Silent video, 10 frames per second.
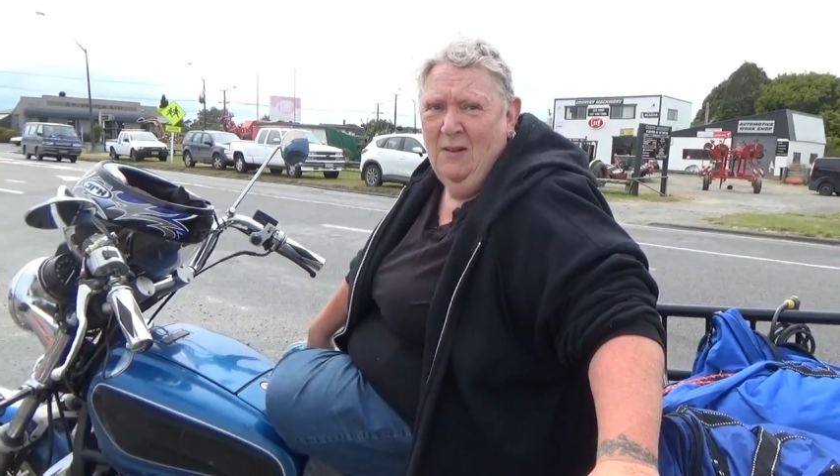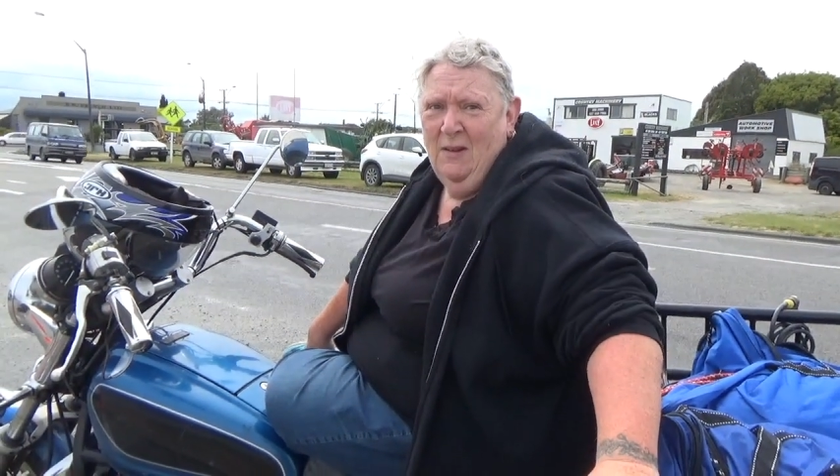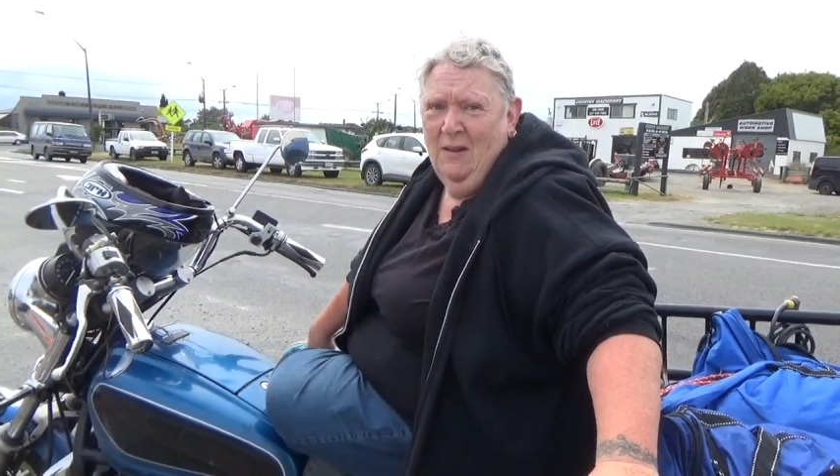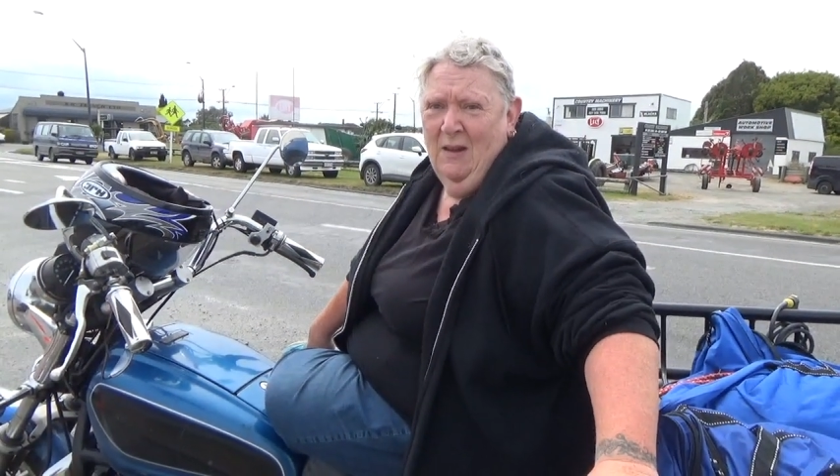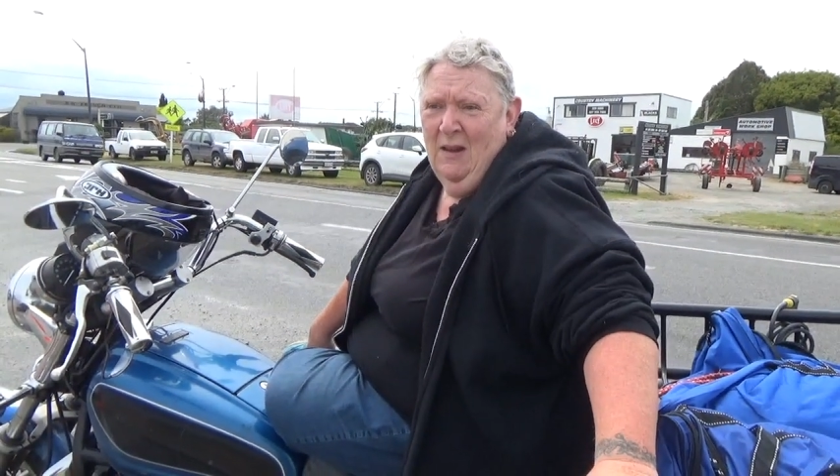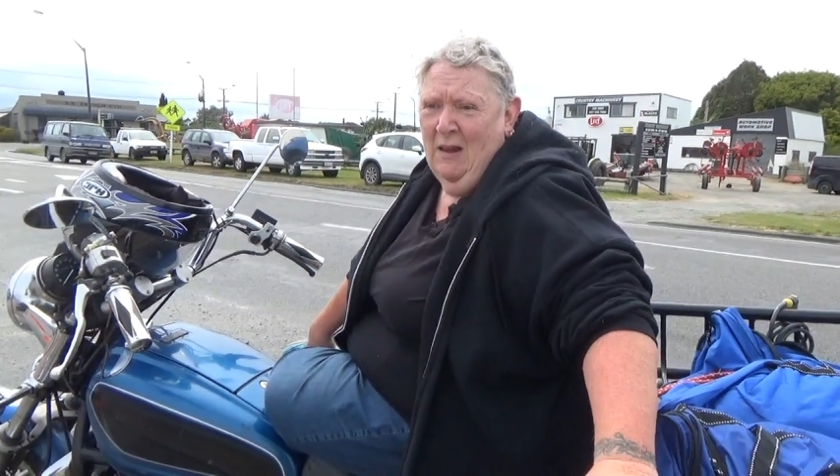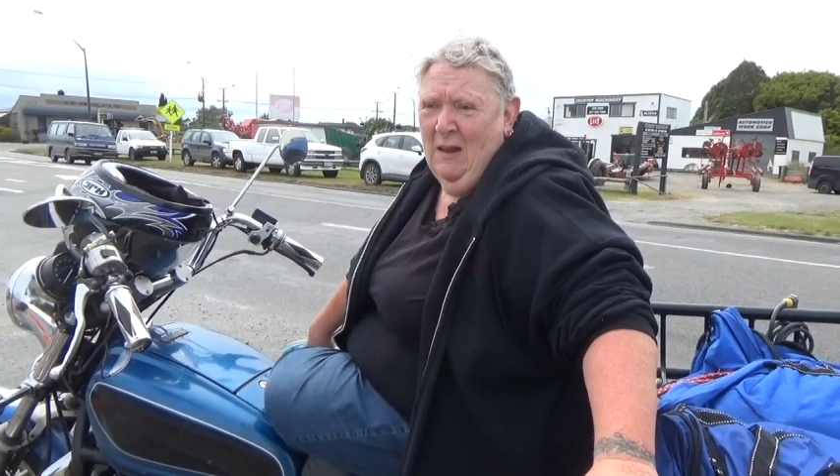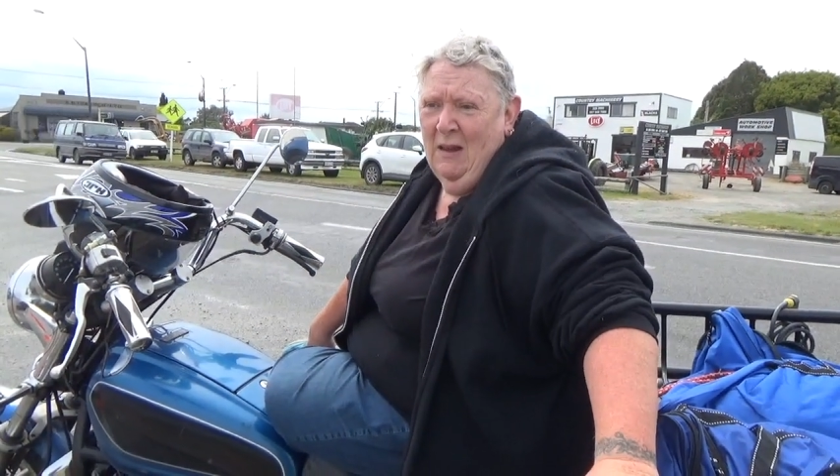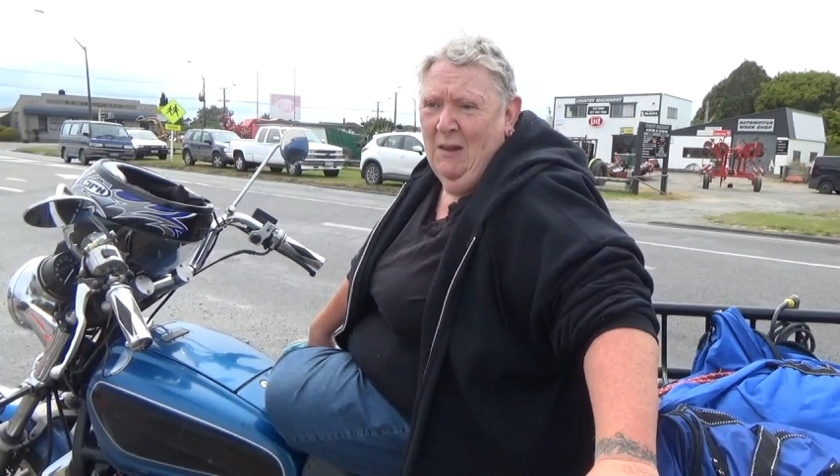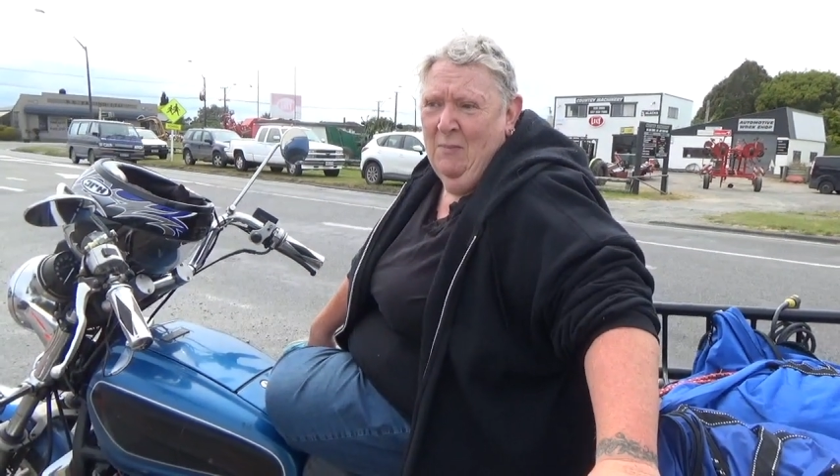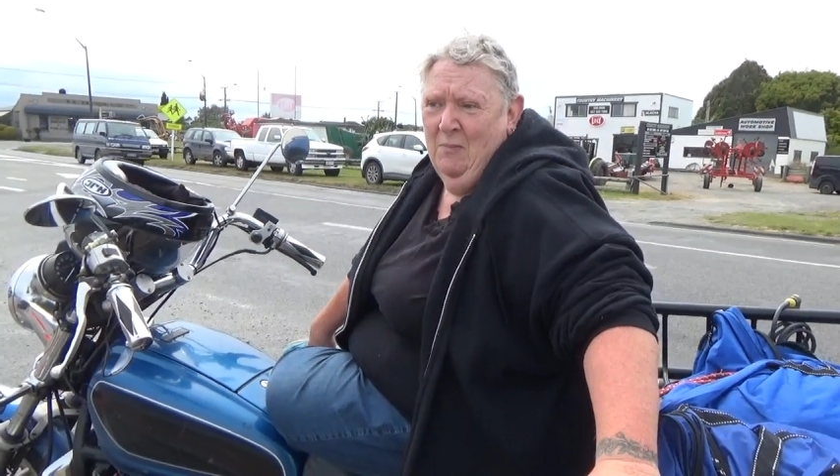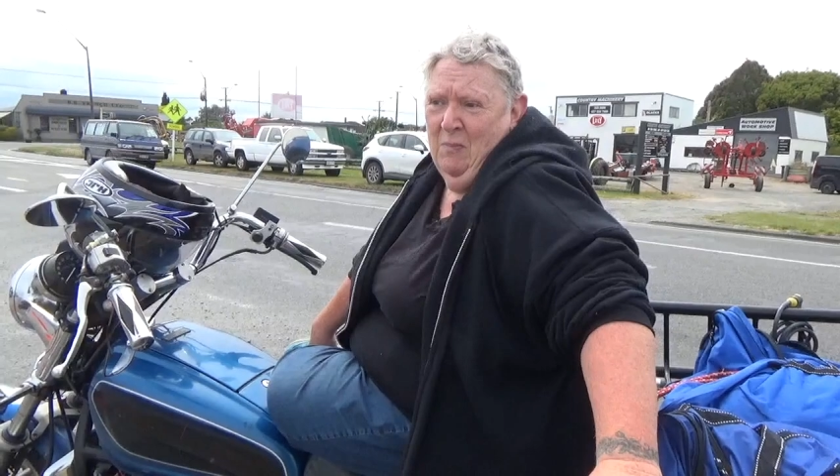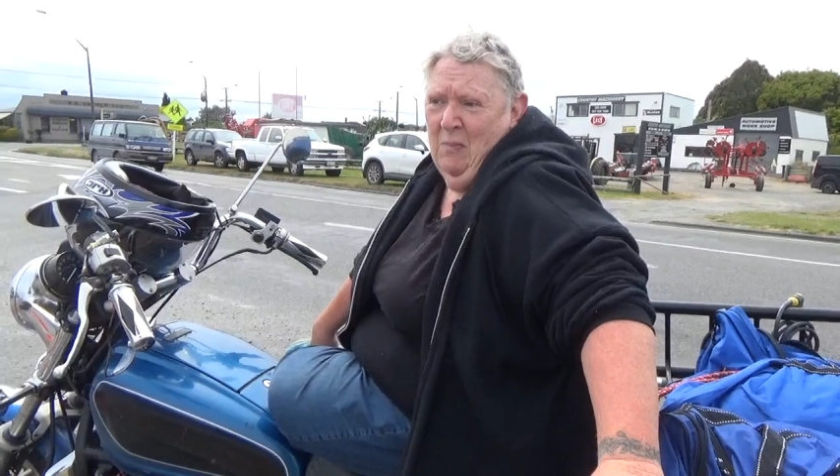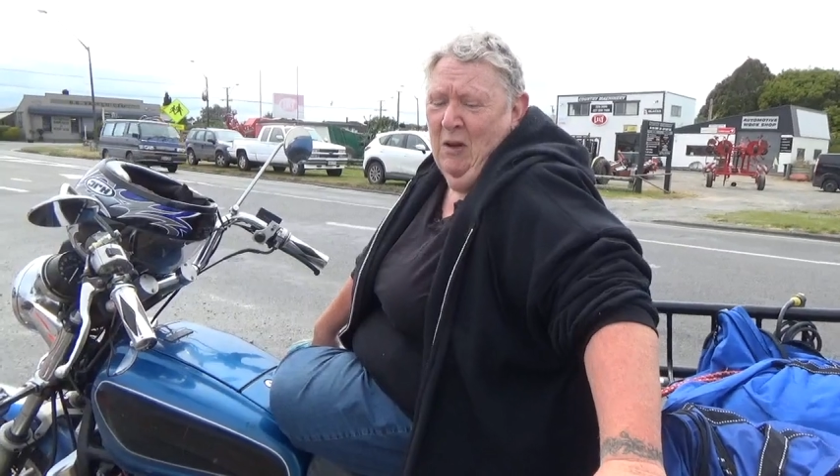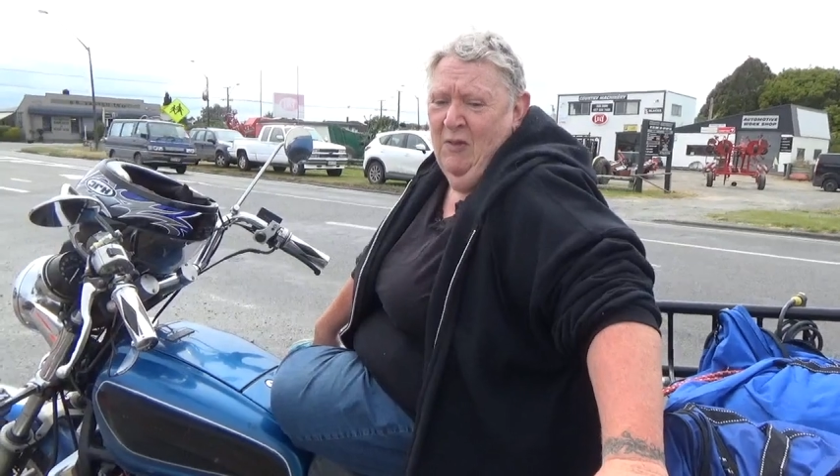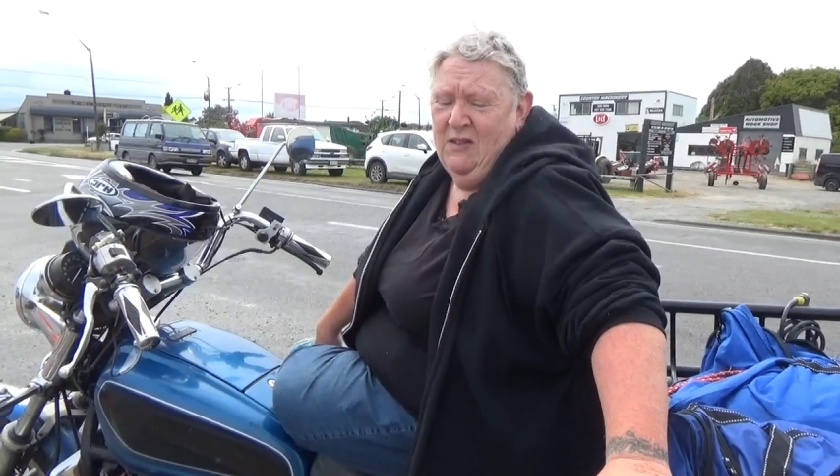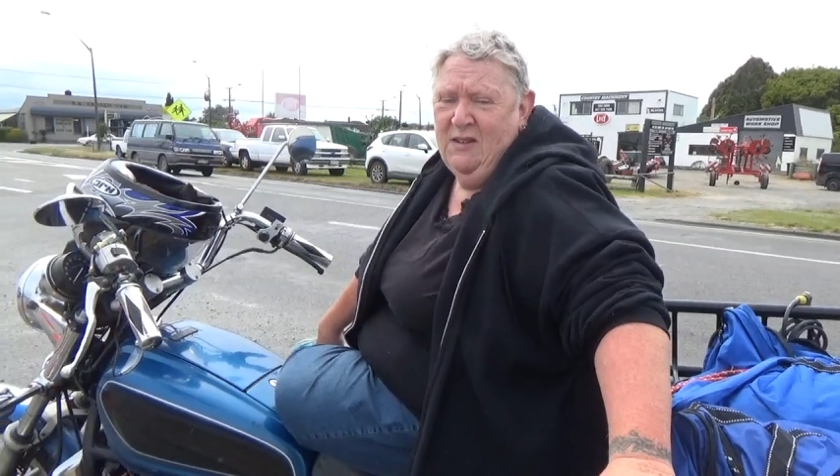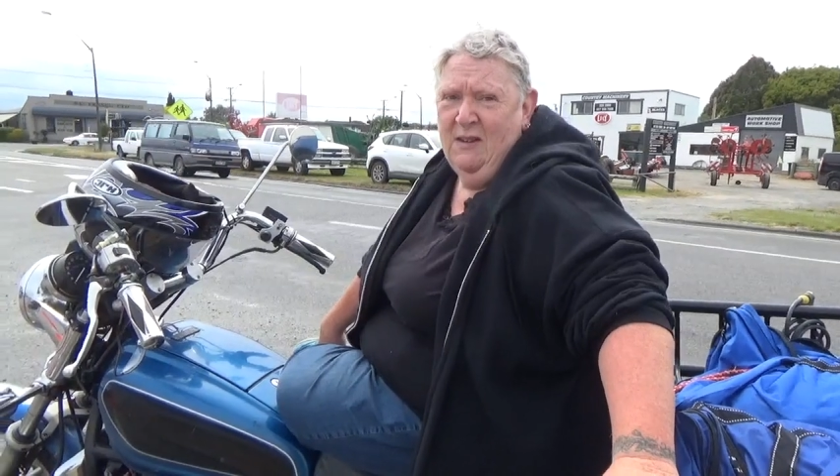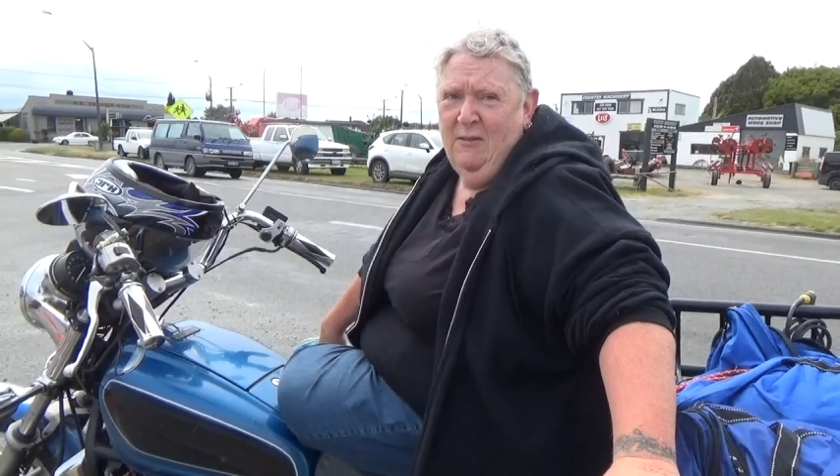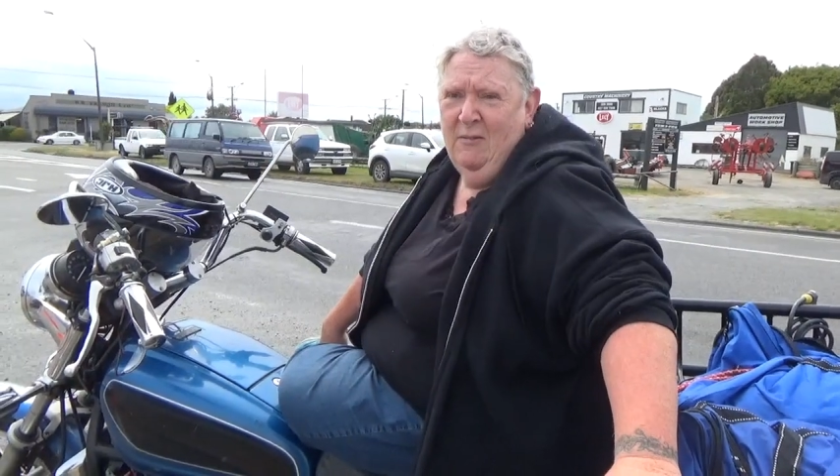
Okay. Um, over to